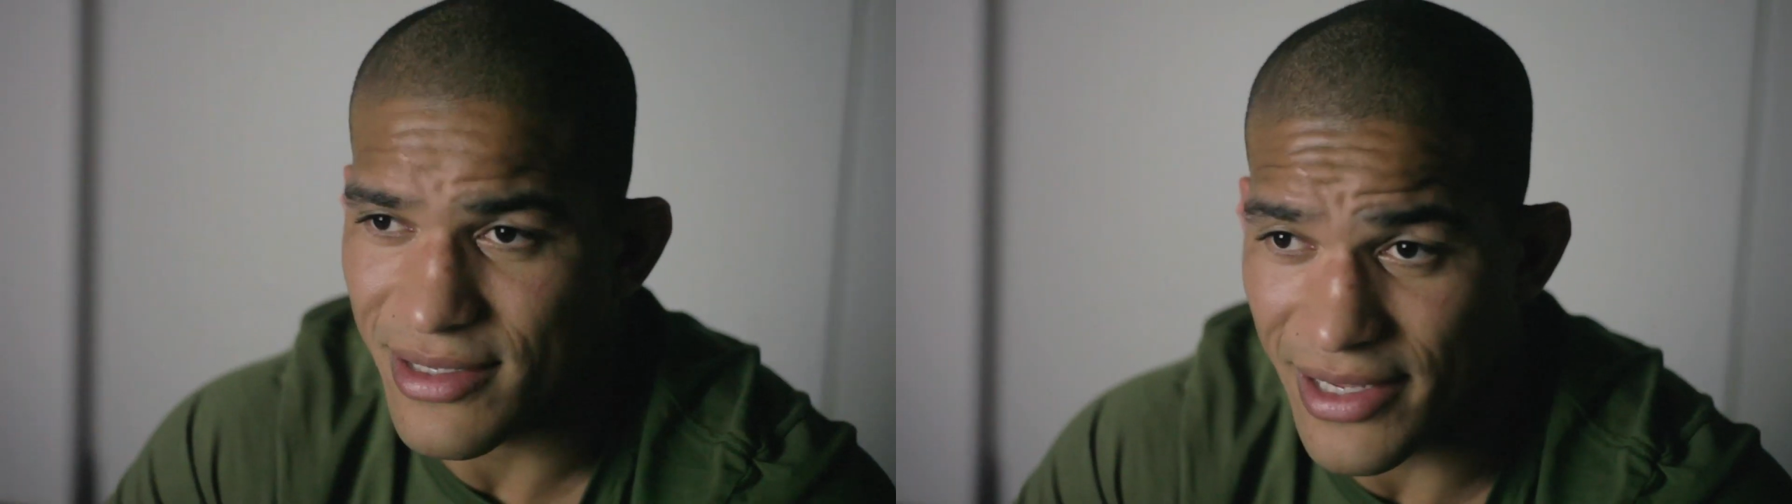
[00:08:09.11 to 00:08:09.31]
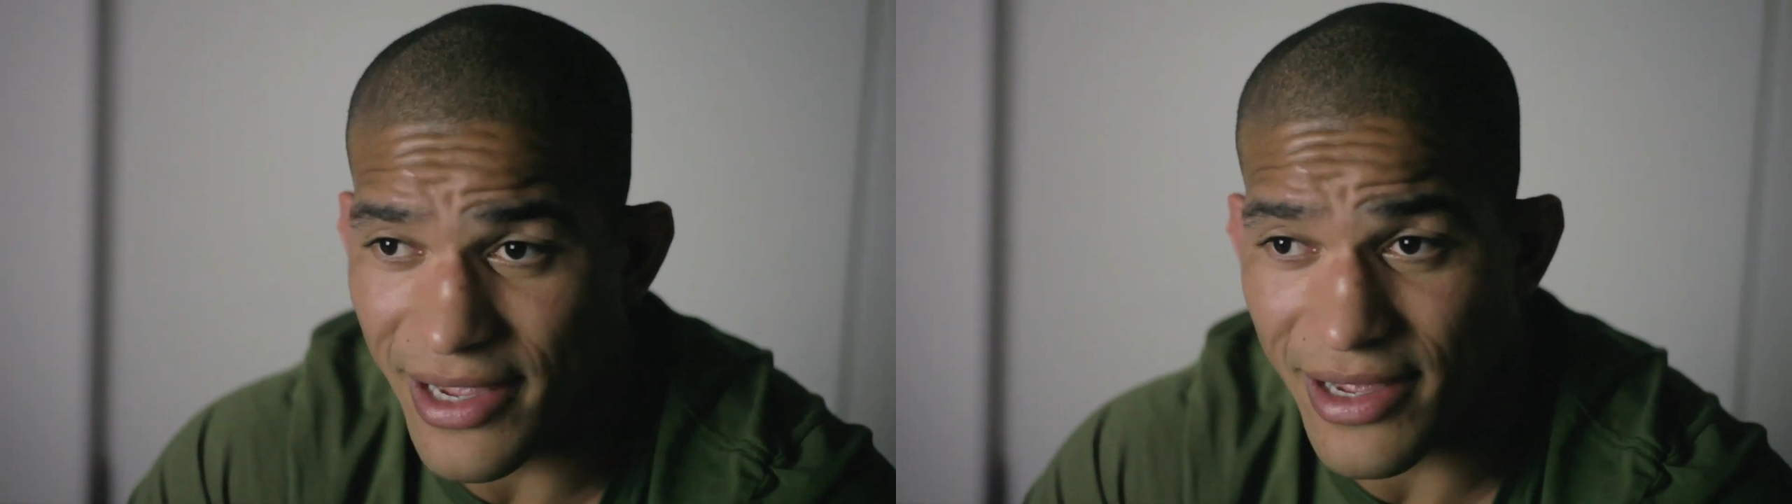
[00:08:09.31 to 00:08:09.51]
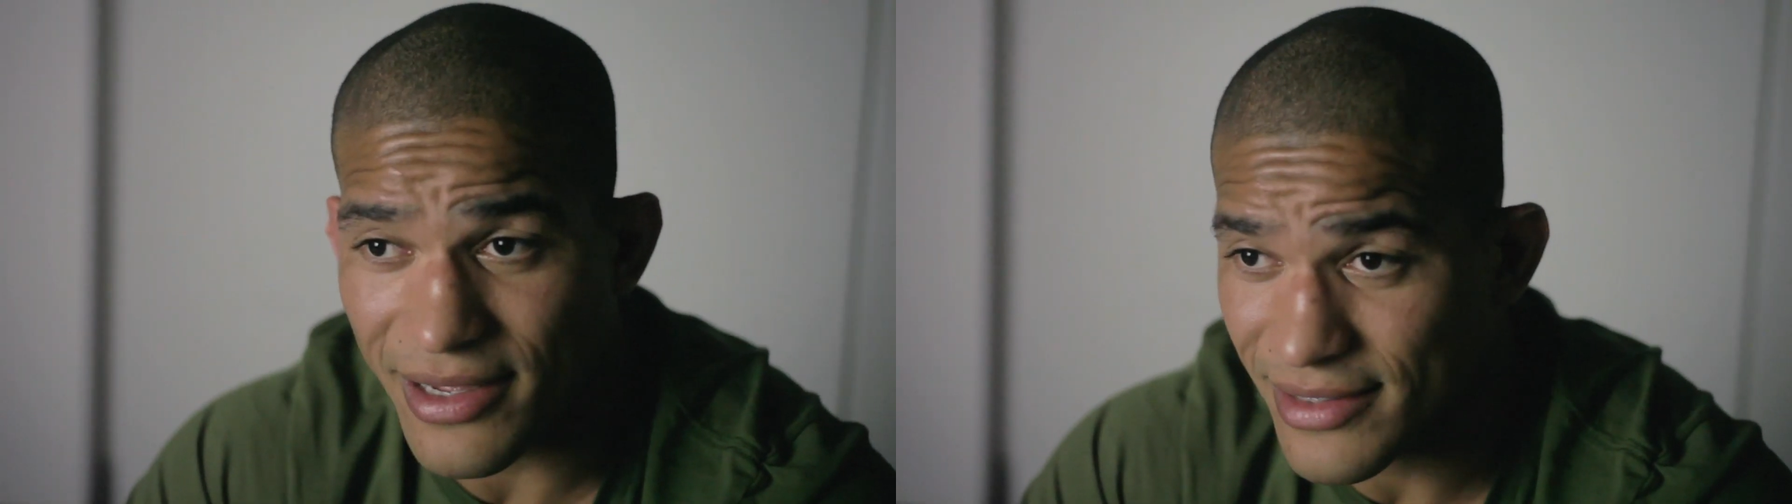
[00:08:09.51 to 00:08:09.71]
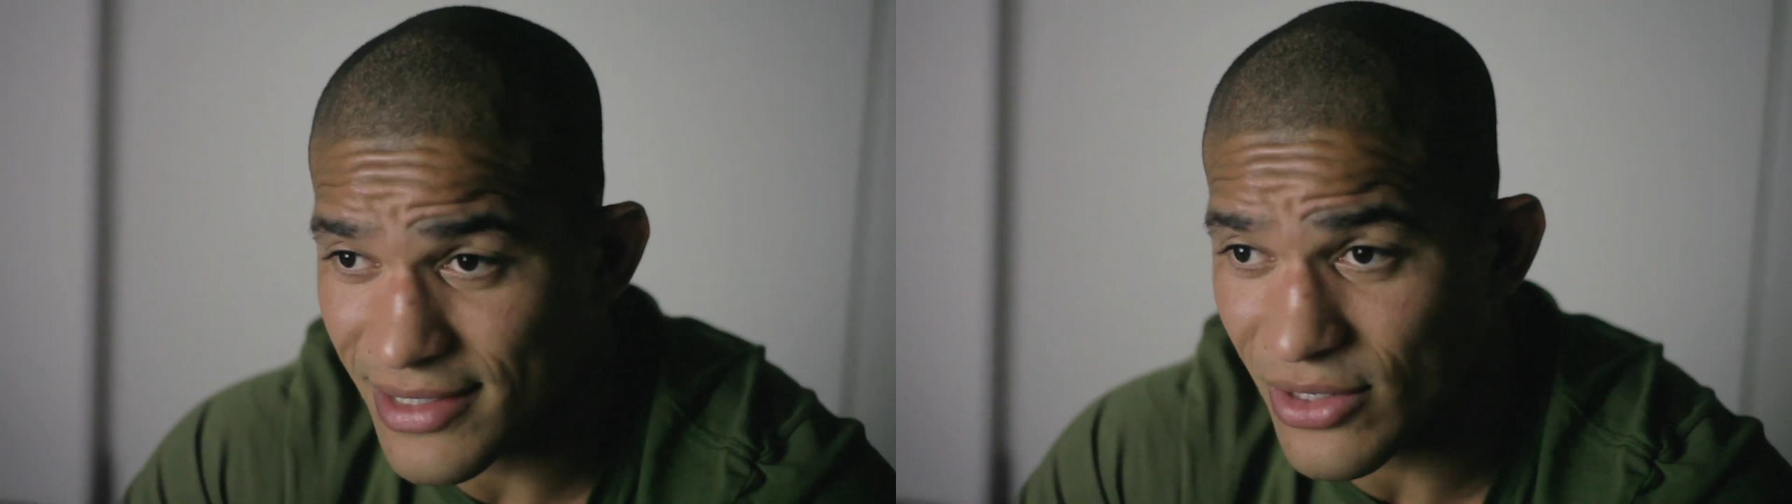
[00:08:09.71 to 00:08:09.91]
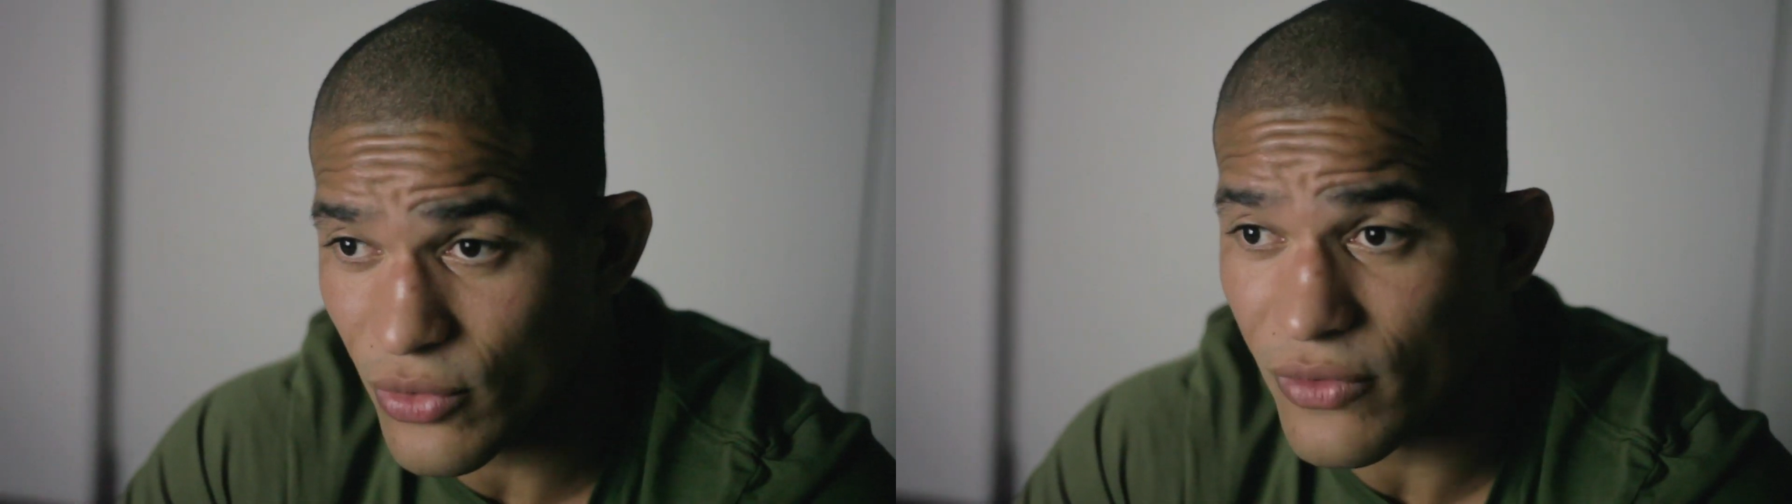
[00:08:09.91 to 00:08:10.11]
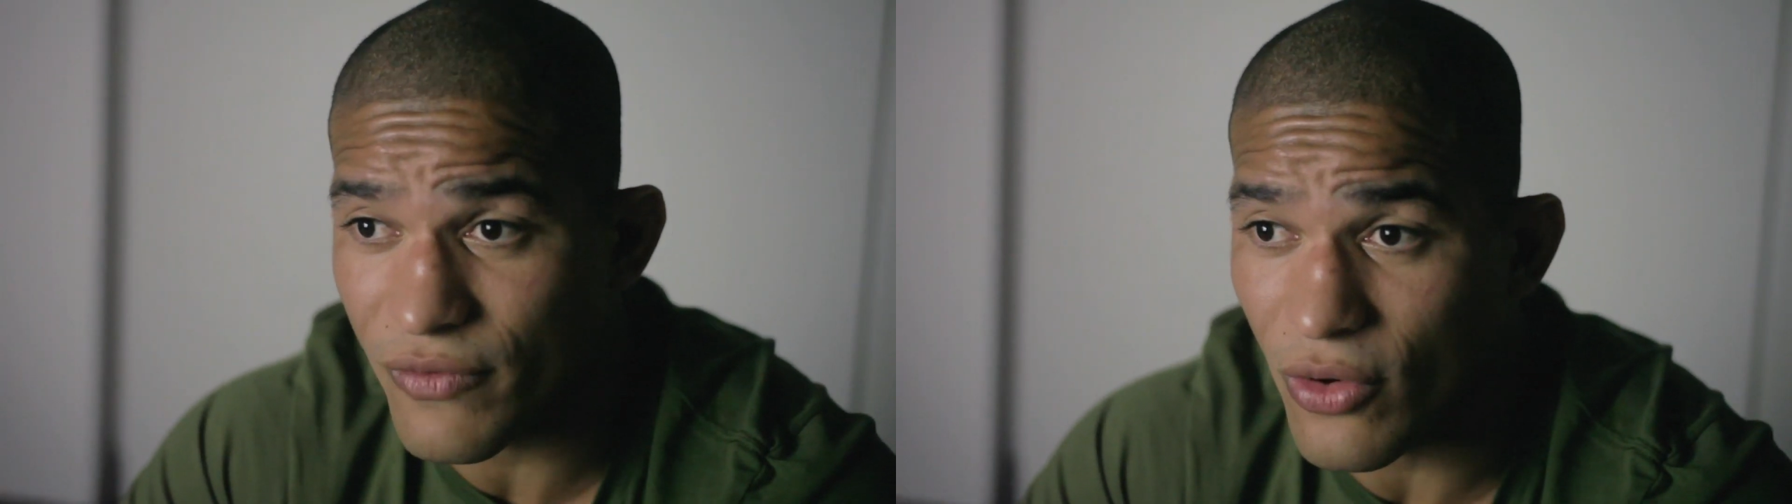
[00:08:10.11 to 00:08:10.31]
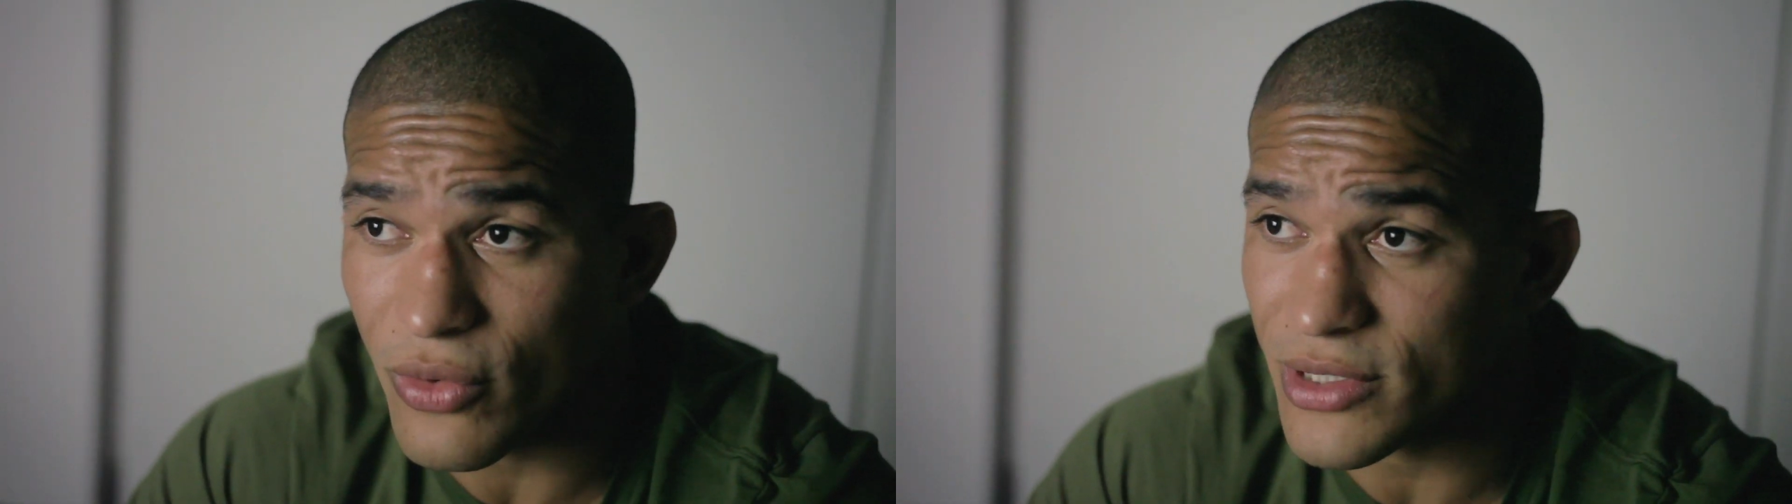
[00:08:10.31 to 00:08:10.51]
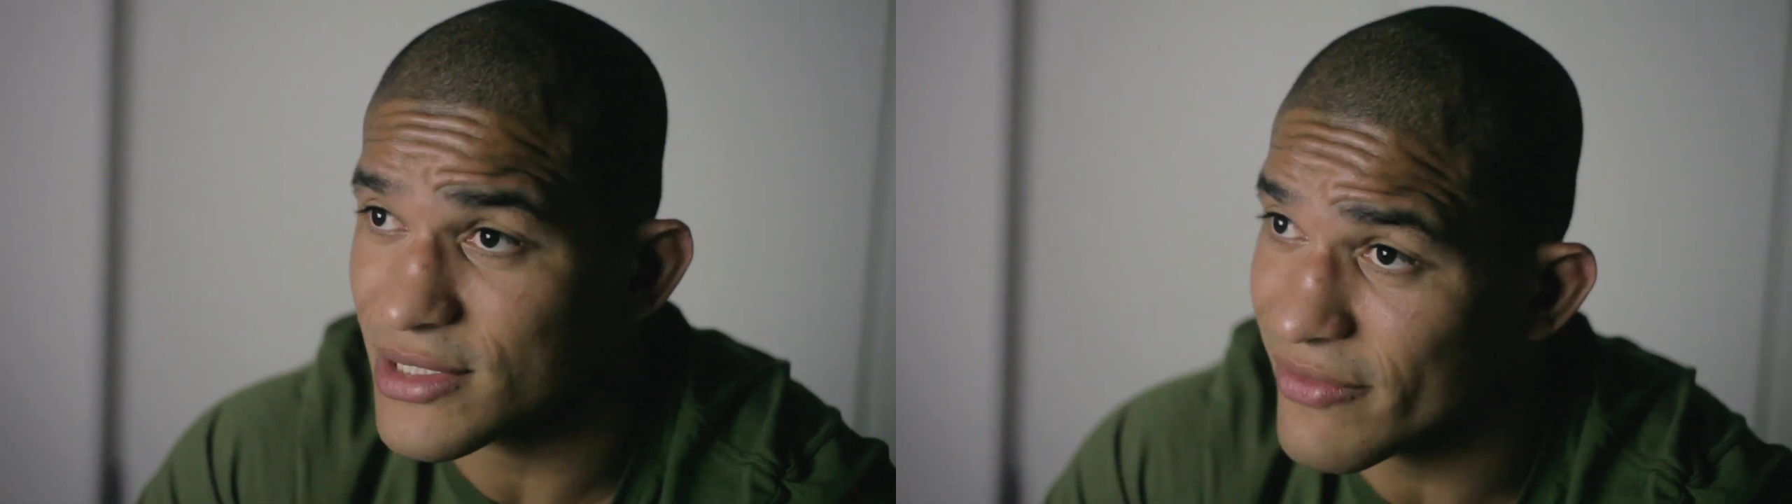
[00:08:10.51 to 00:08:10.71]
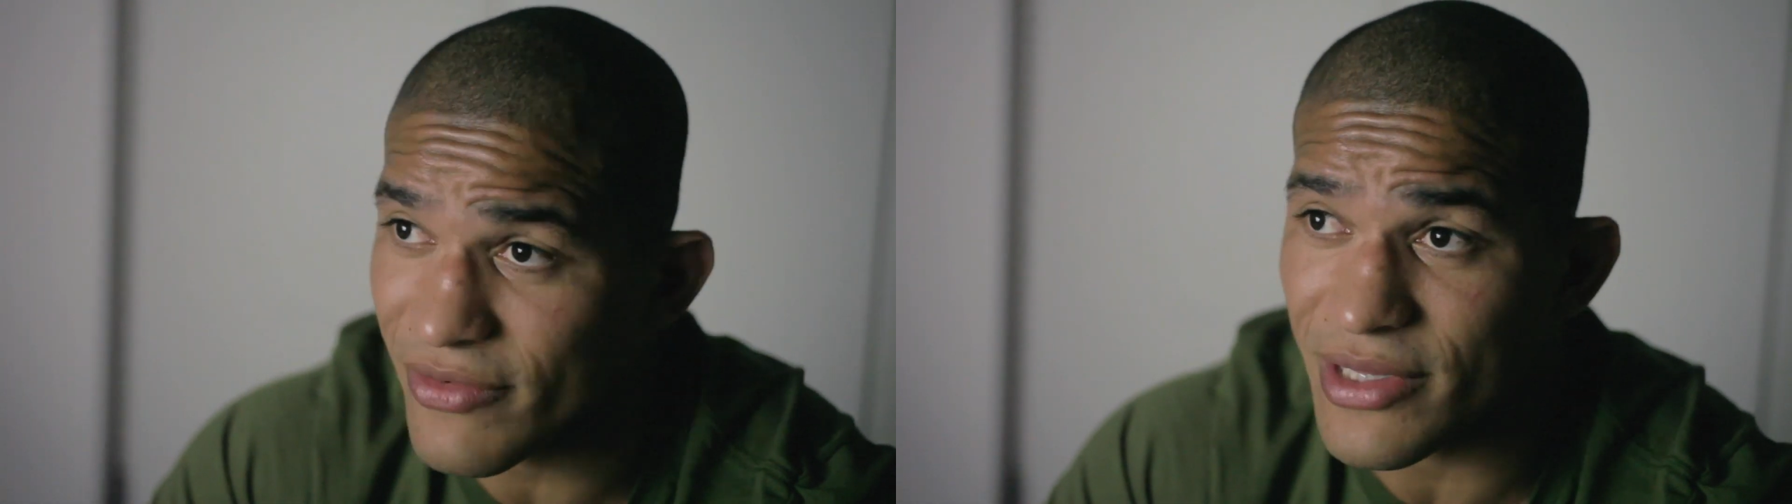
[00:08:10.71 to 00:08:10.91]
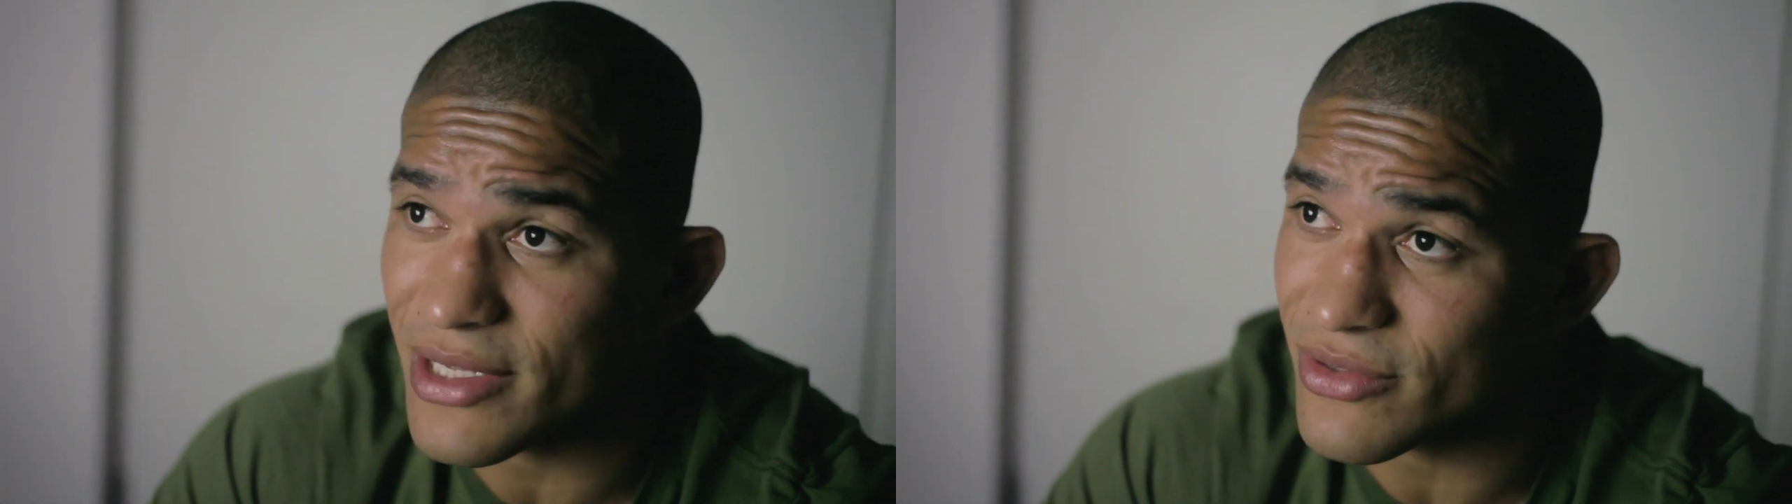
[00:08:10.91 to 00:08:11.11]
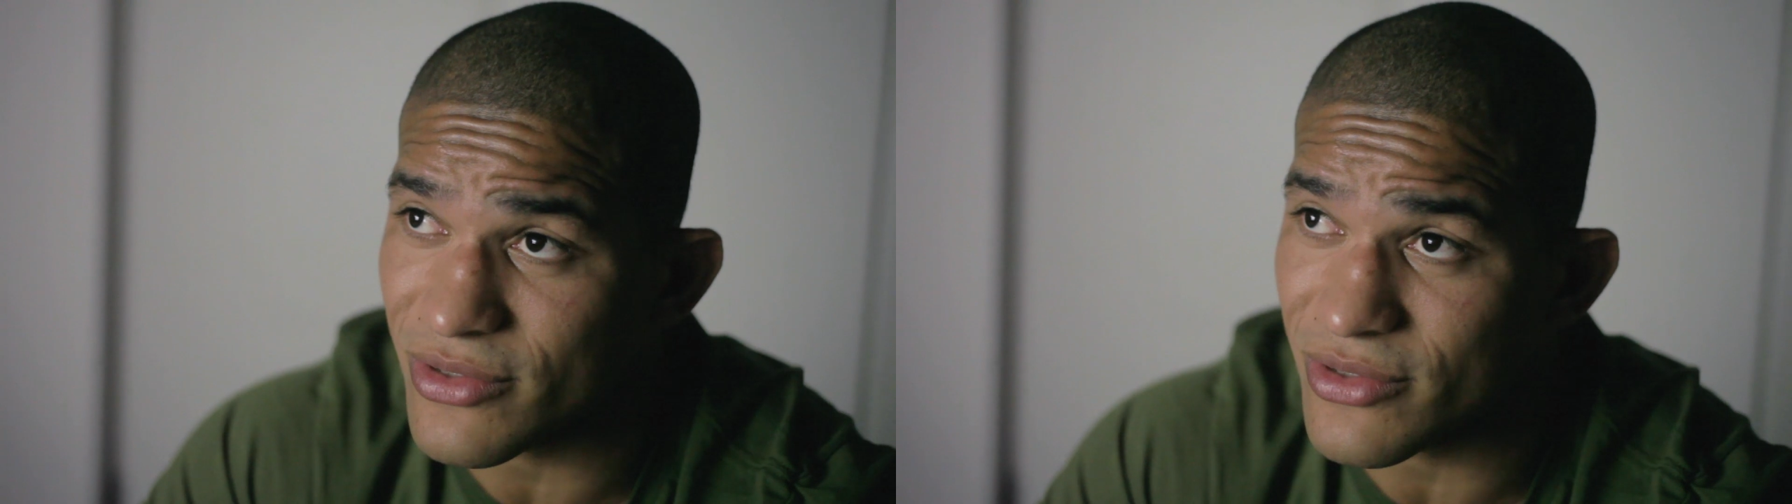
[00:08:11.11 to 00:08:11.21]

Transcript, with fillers: yeah, I look forward every day